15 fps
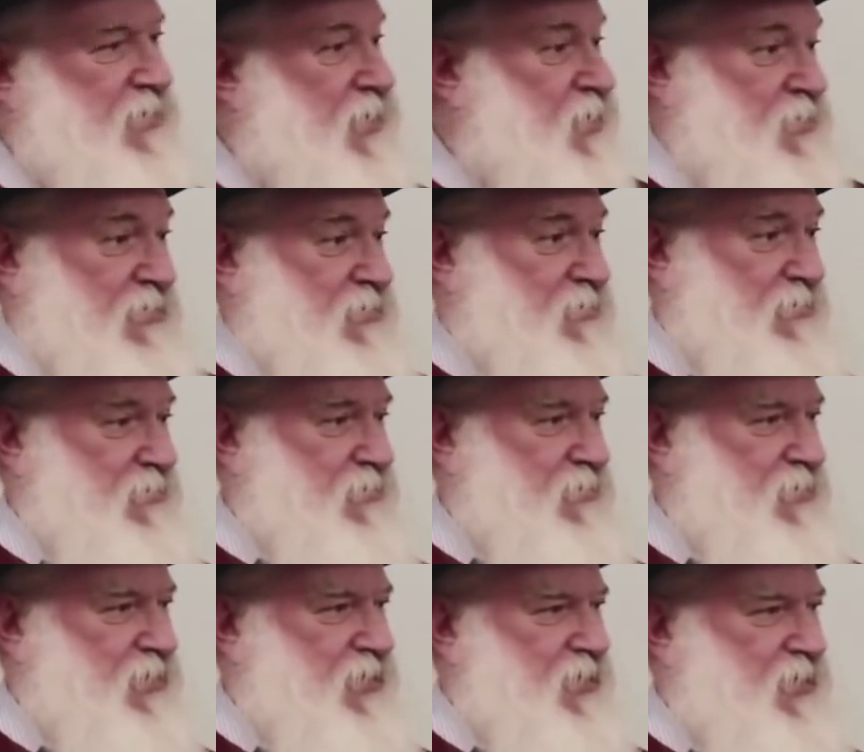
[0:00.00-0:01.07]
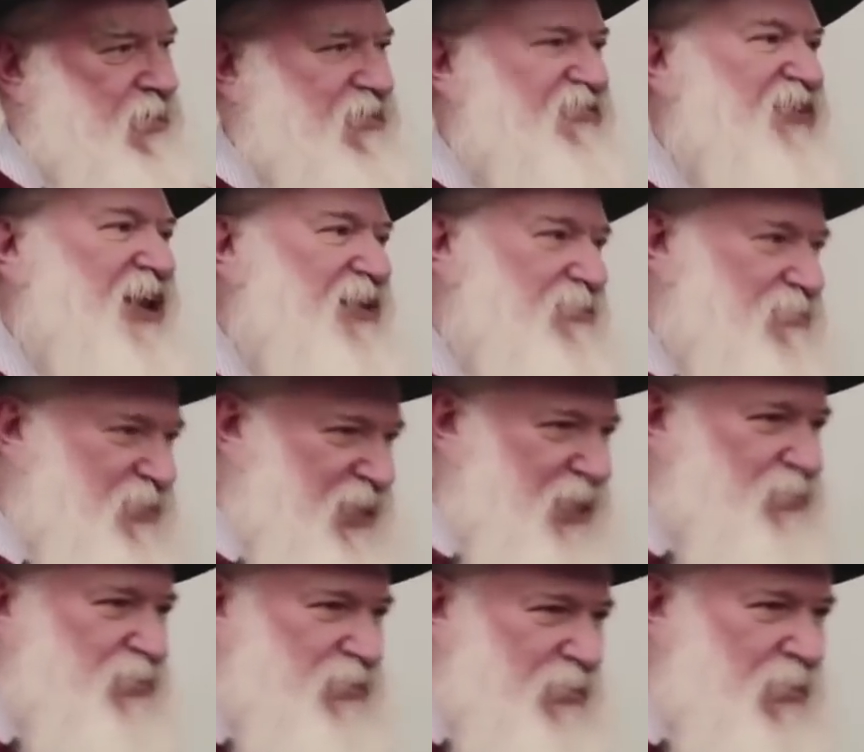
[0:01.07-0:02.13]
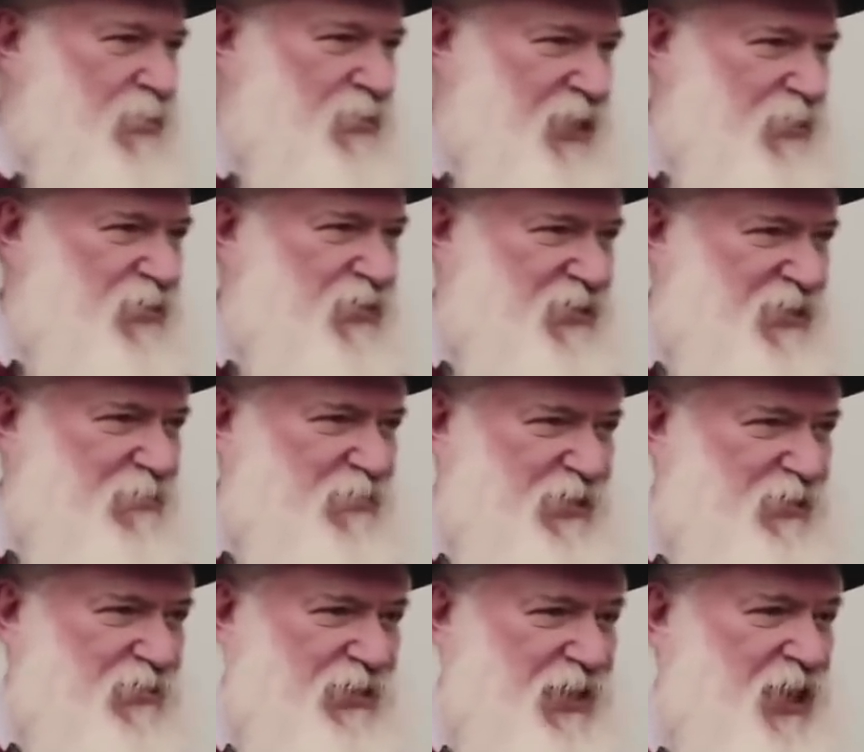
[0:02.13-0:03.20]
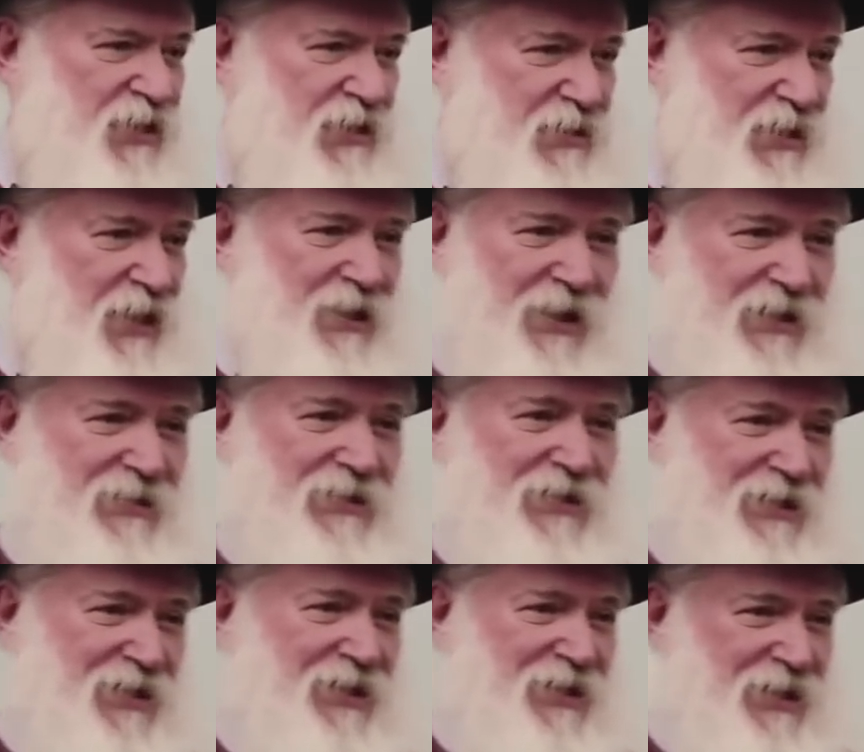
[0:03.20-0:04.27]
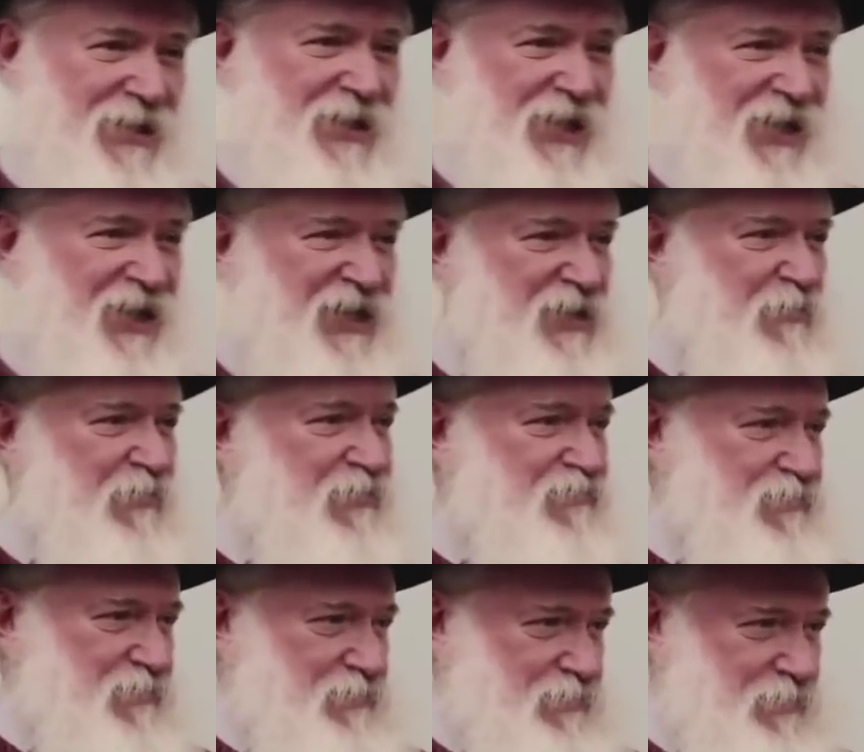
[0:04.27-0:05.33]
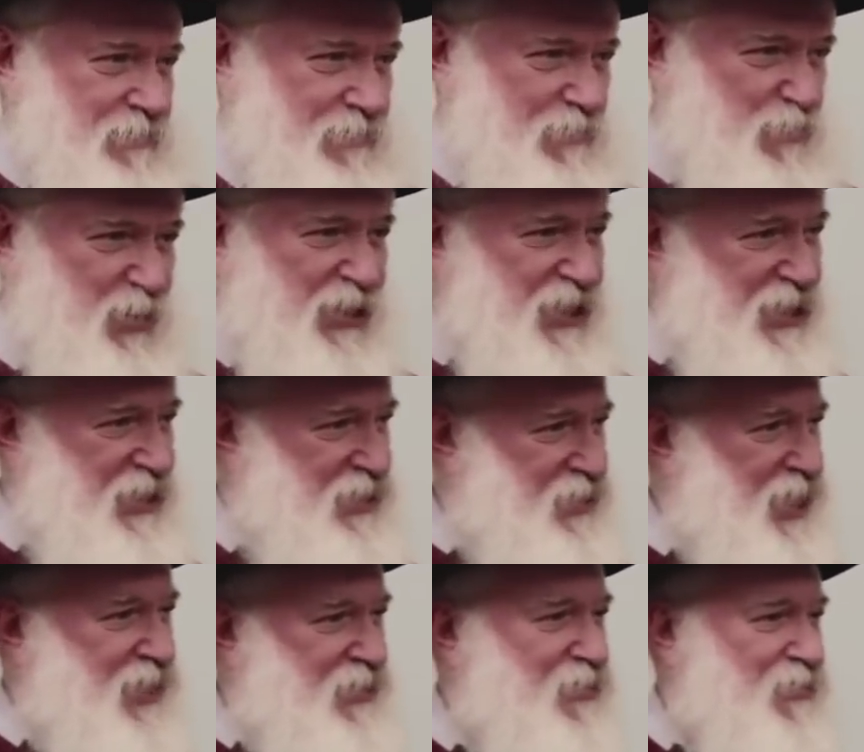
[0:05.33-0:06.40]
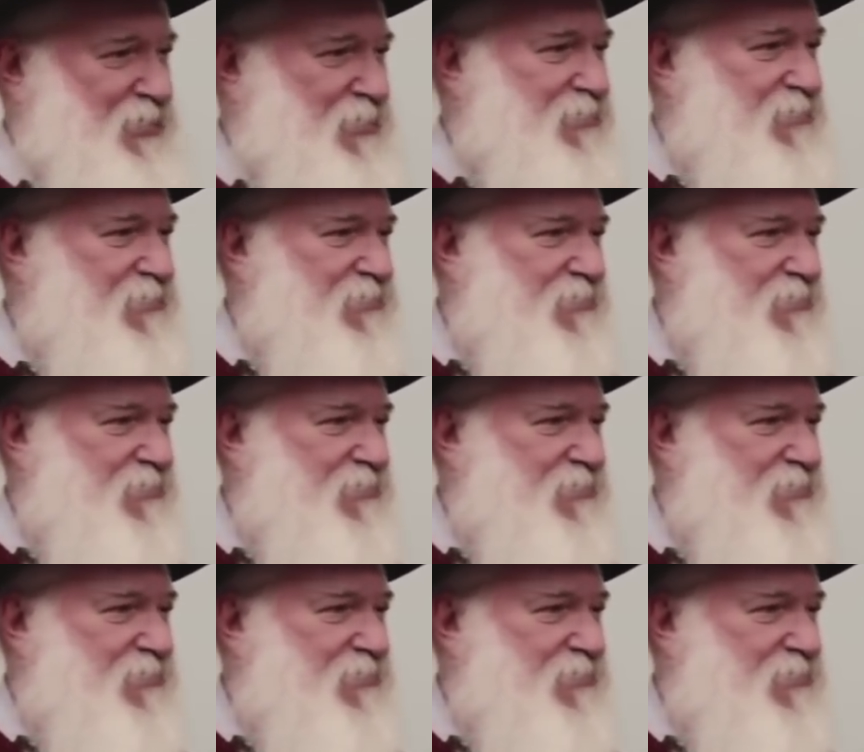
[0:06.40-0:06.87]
No. In fact, when I was told I was going to be created, I, I kind of pleaded not to.